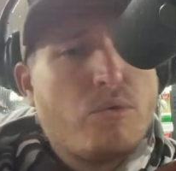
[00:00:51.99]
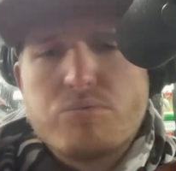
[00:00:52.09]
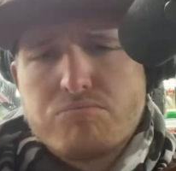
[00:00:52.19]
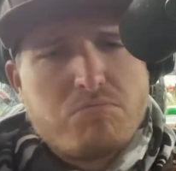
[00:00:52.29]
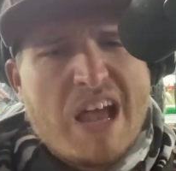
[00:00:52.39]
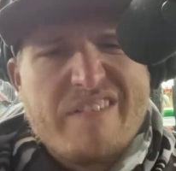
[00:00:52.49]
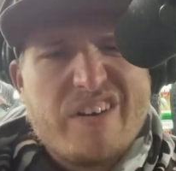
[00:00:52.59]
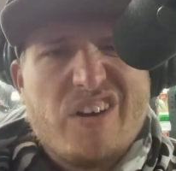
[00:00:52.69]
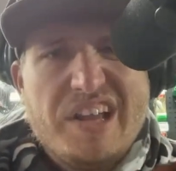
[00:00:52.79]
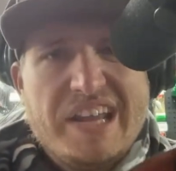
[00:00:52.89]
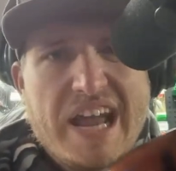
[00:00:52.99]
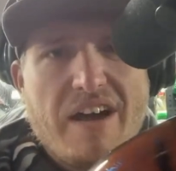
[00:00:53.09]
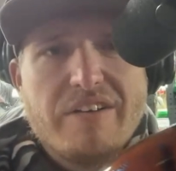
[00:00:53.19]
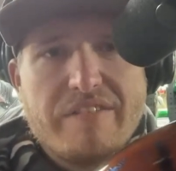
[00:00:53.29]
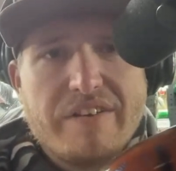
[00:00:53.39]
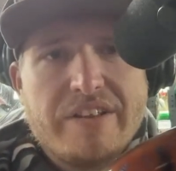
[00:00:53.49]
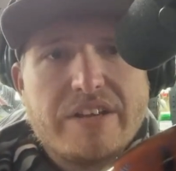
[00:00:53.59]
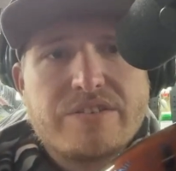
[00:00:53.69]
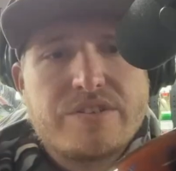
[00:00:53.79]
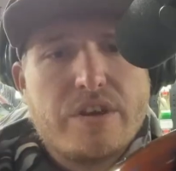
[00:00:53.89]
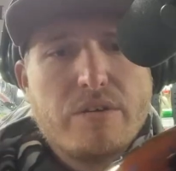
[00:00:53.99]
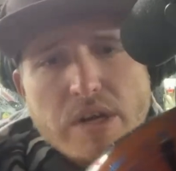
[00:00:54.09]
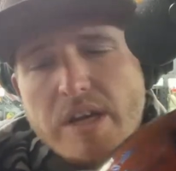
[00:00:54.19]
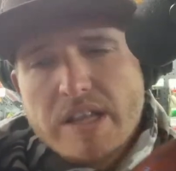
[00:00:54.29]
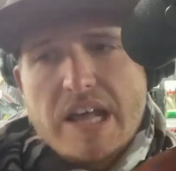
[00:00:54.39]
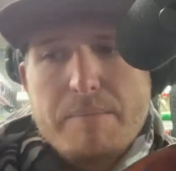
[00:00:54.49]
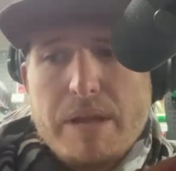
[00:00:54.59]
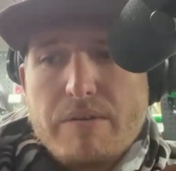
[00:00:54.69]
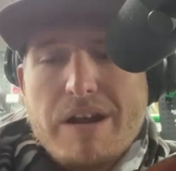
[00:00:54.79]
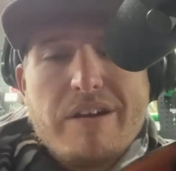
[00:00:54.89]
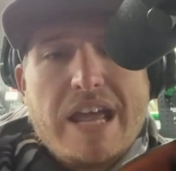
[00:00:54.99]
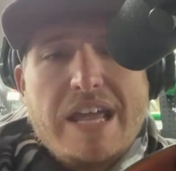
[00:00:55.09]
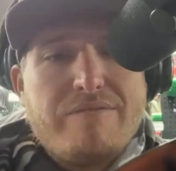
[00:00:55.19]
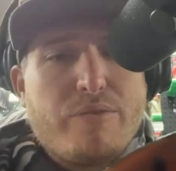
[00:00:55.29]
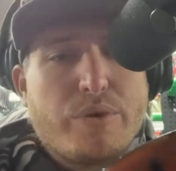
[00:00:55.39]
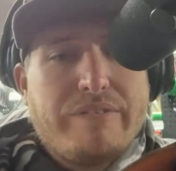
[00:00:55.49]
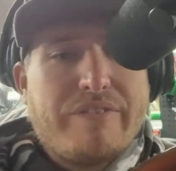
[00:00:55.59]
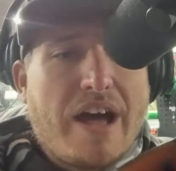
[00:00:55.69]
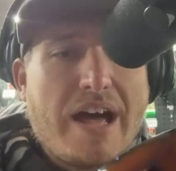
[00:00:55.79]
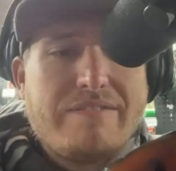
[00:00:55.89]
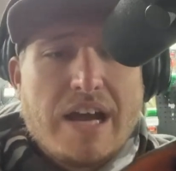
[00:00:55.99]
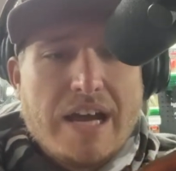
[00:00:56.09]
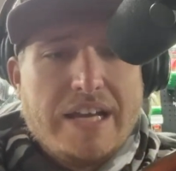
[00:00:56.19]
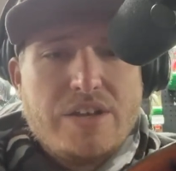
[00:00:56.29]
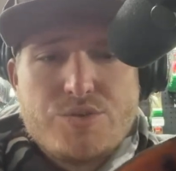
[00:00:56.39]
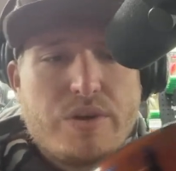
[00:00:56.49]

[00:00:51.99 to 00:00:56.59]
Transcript: We'll have it all laid out and everything. So that'll be around 8:45, 9-ish.